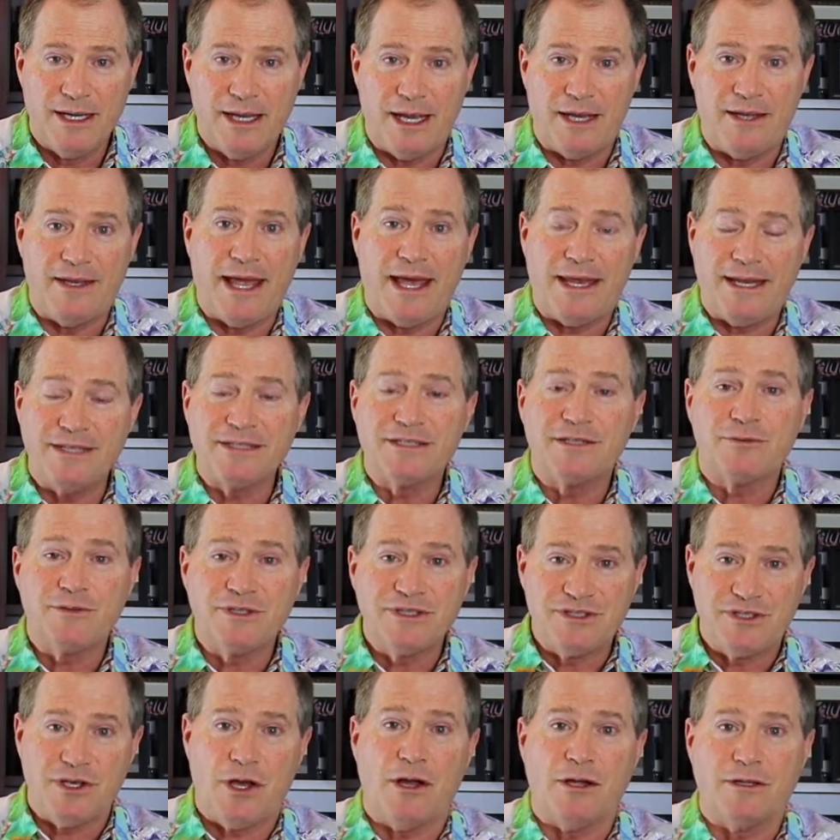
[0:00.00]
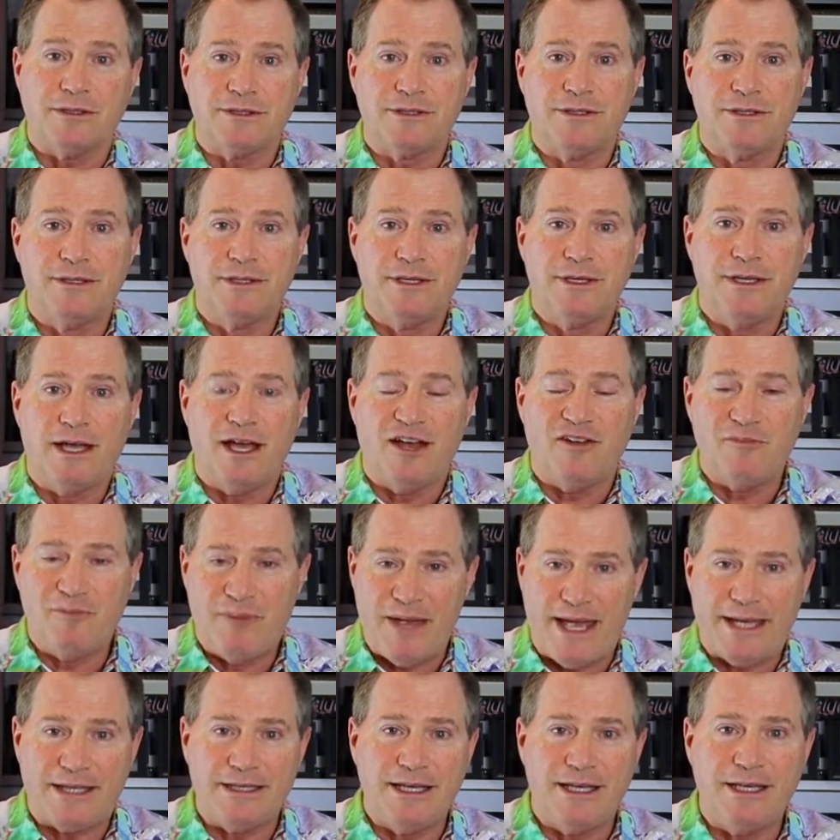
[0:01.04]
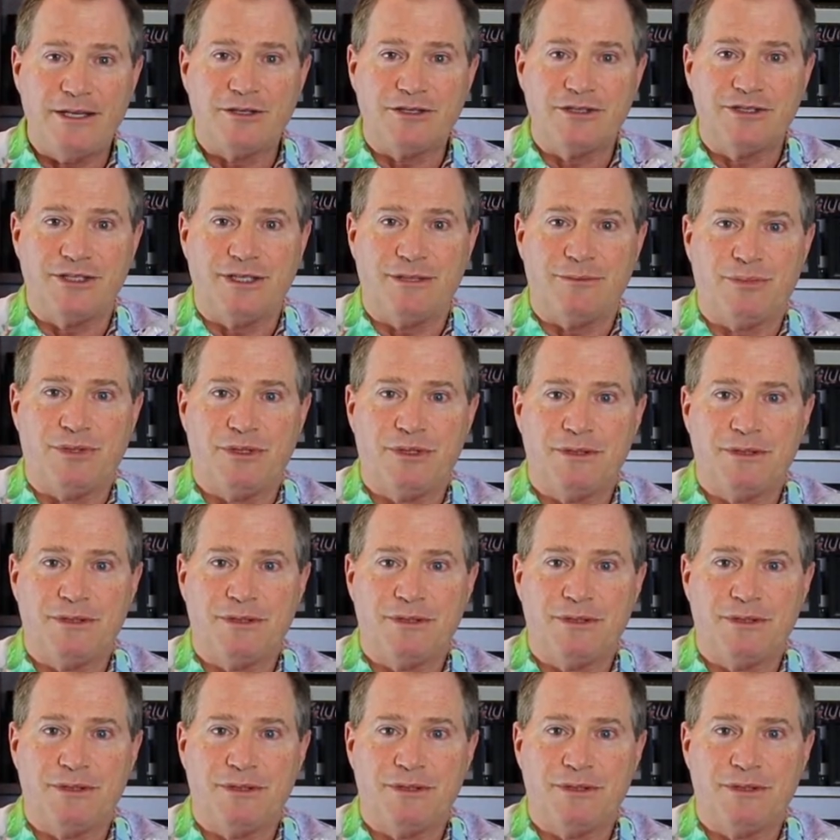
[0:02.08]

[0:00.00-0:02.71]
And that is a result of bad leadership.